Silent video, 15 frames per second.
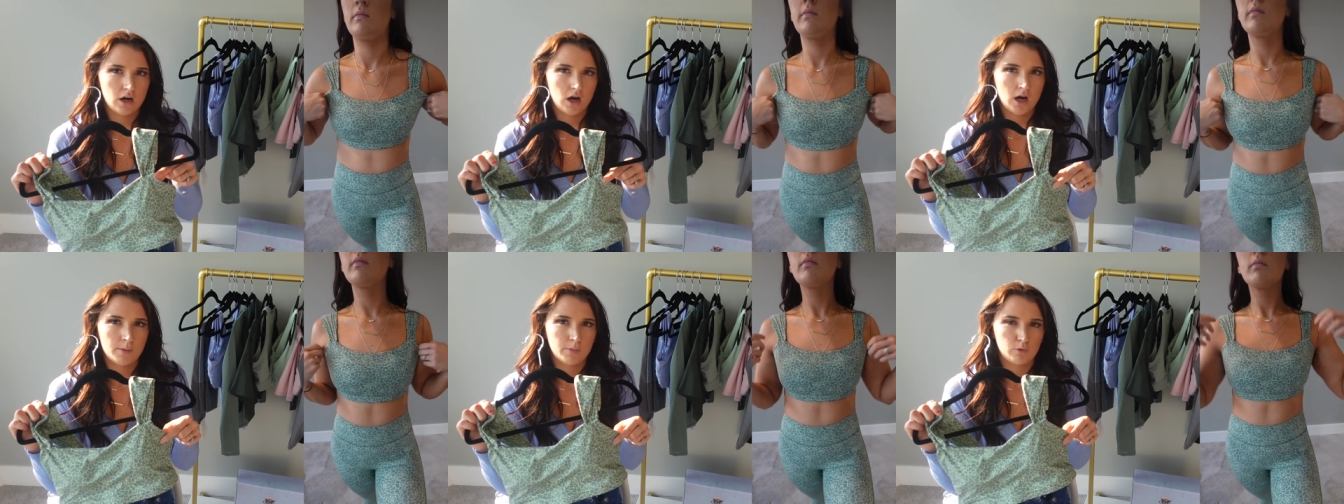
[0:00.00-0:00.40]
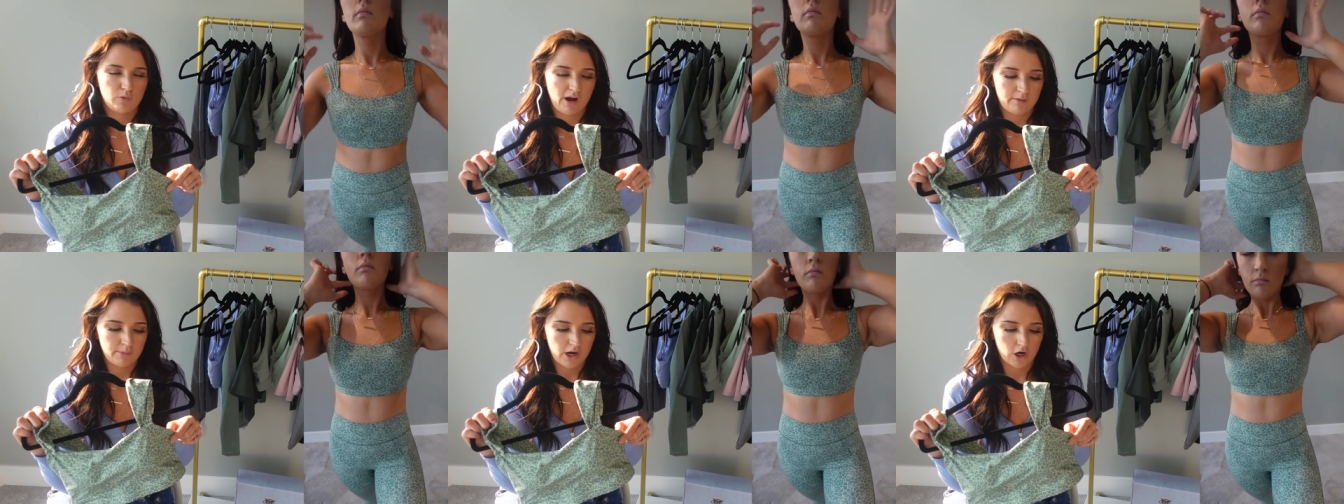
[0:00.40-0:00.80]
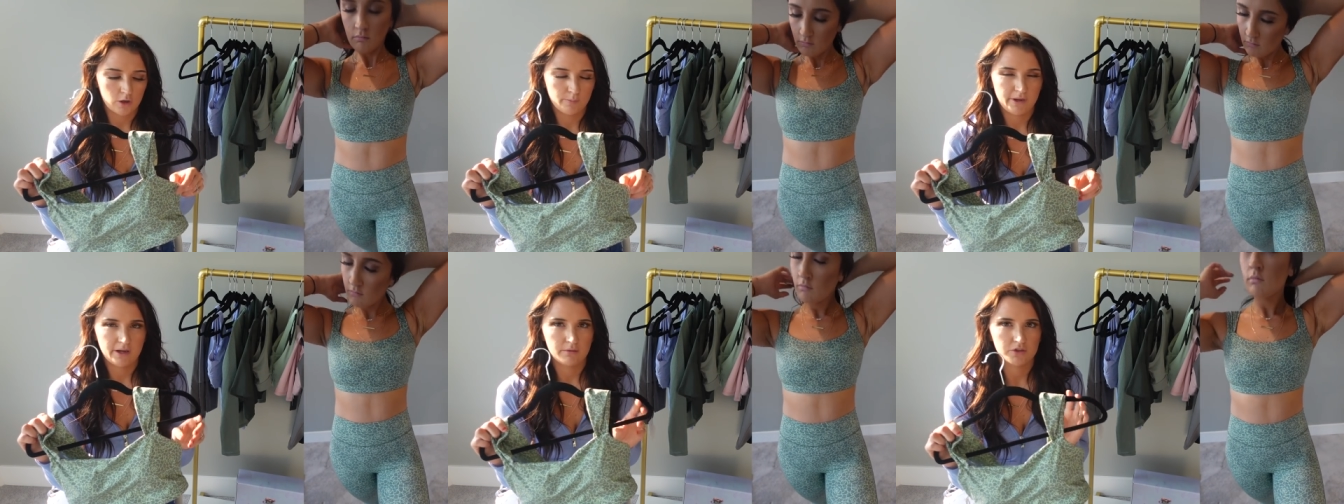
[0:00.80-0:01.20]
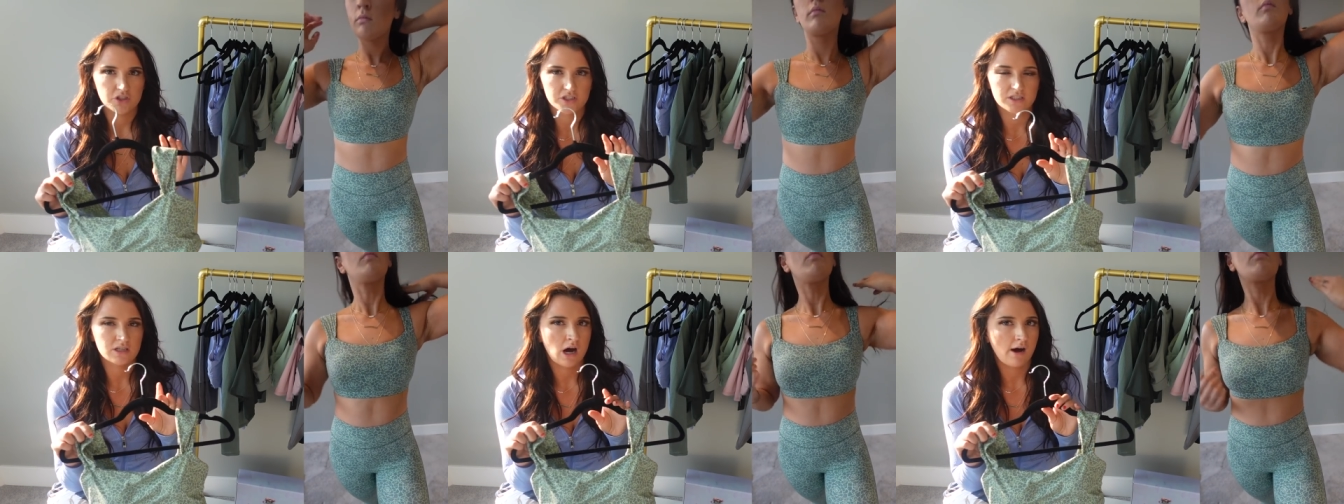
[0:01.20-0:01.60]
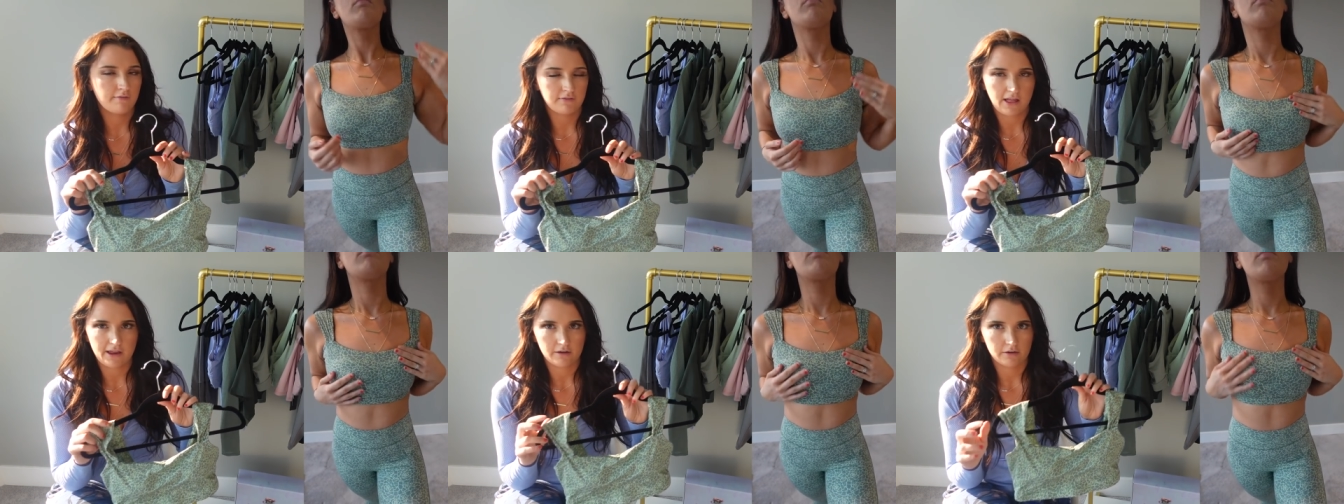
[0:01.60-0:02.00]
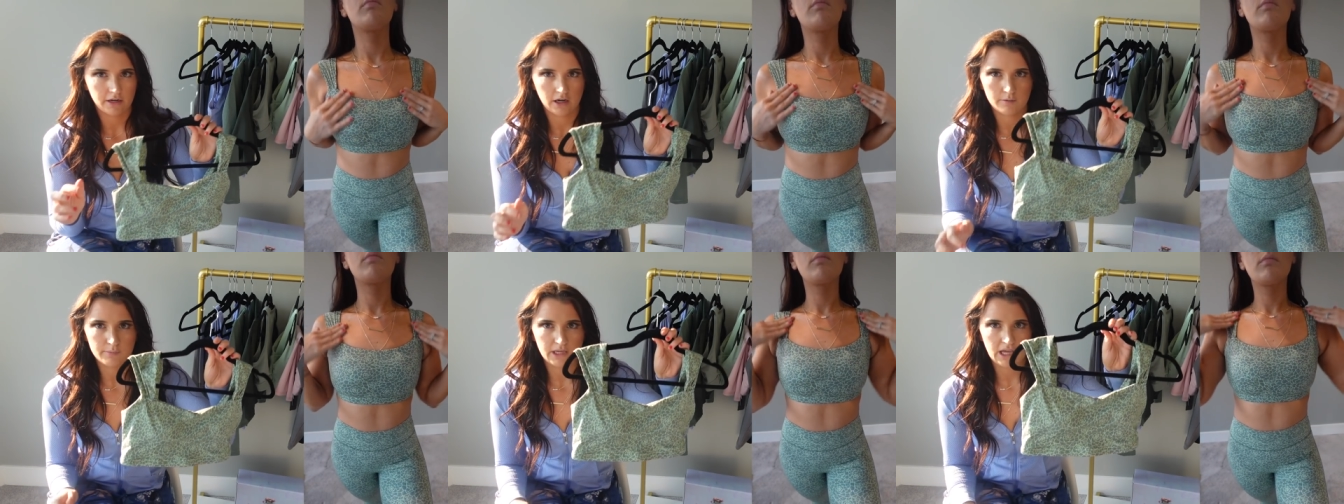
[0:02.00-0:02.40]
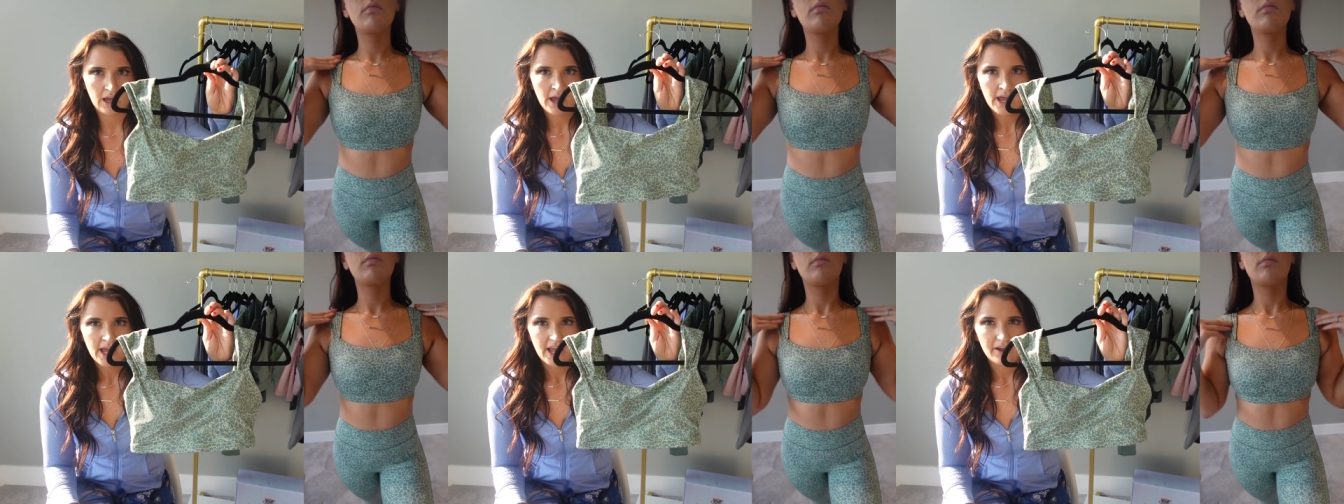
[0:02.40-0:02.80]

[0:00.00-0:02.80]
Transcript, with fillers: around my armpit was just not flattering on me.